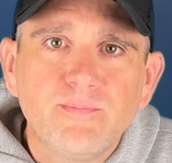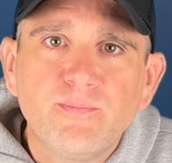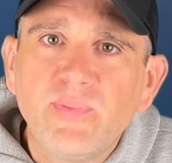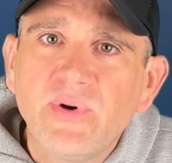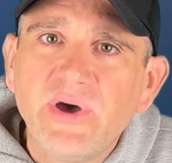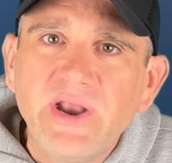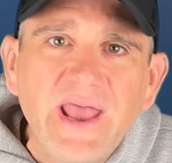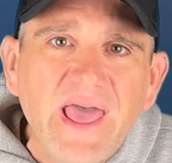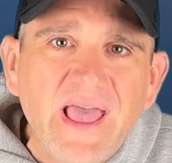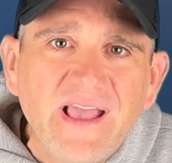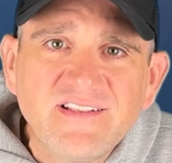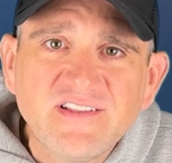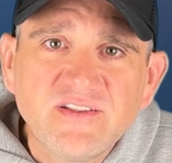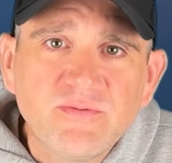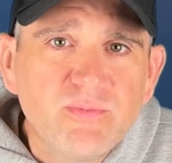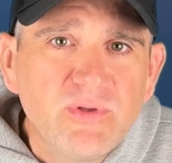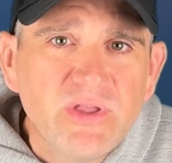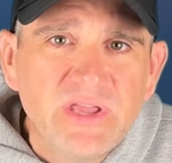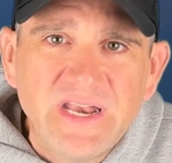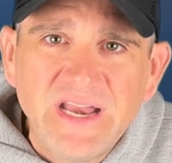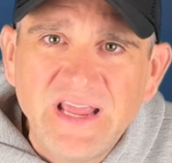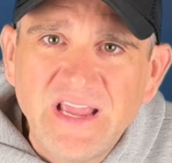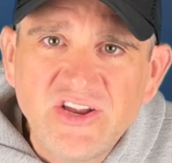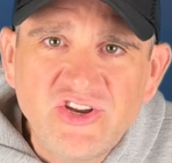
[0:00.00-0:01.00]
But
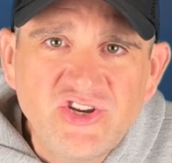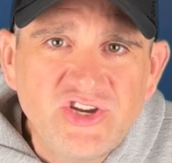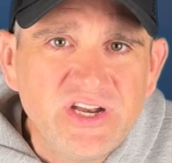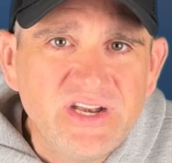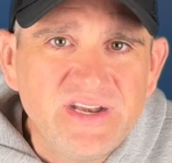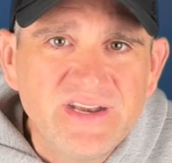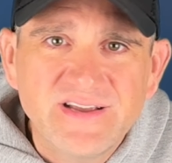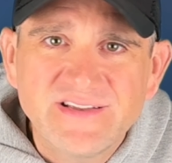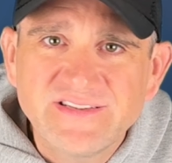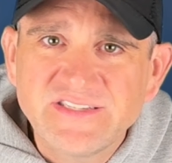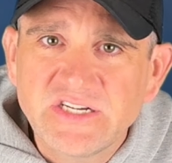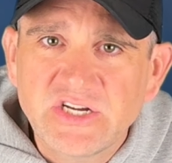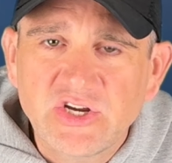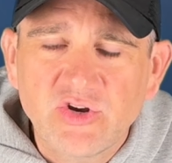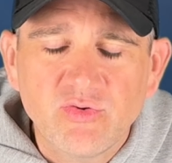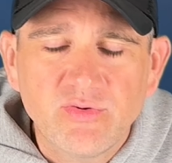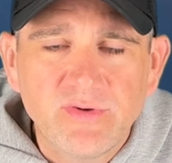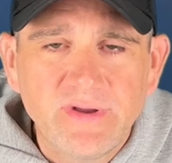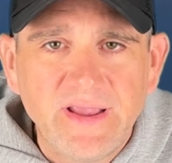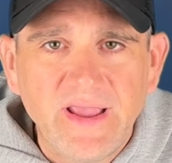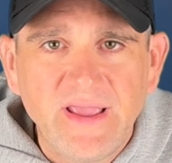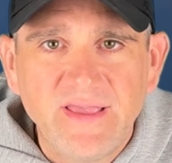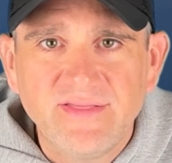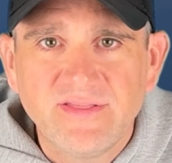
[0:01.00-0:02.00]
explanation doesn't
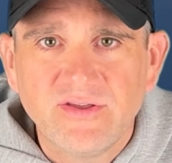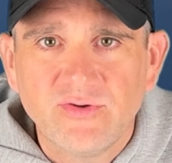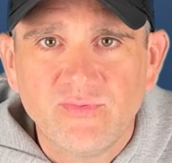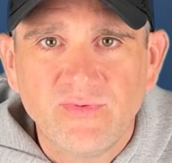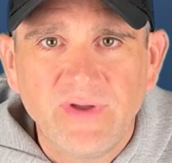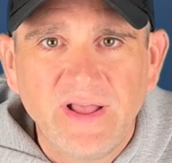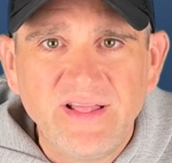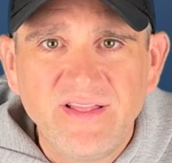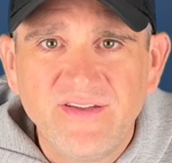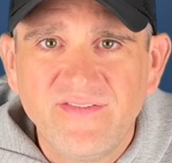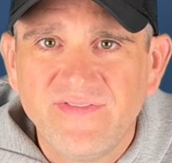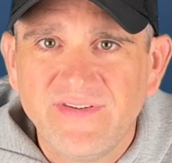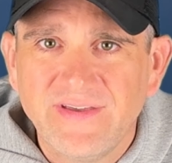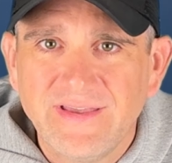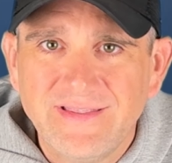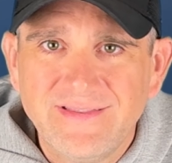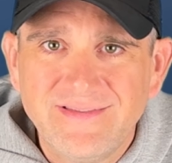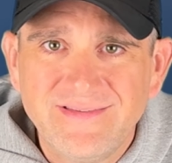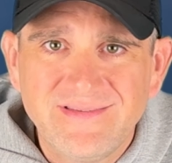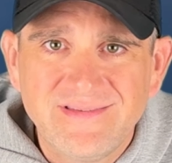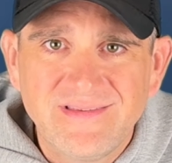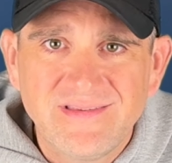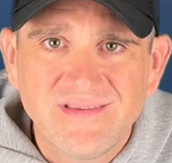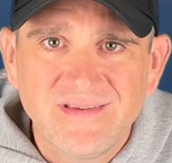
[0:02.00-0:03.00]
create the
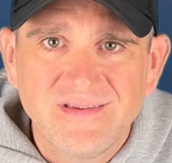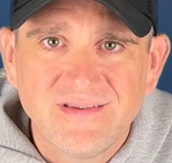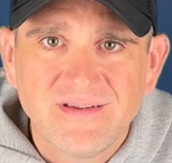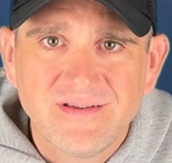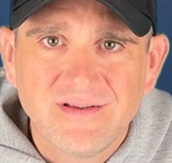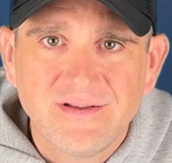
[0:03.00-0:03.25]
relevance.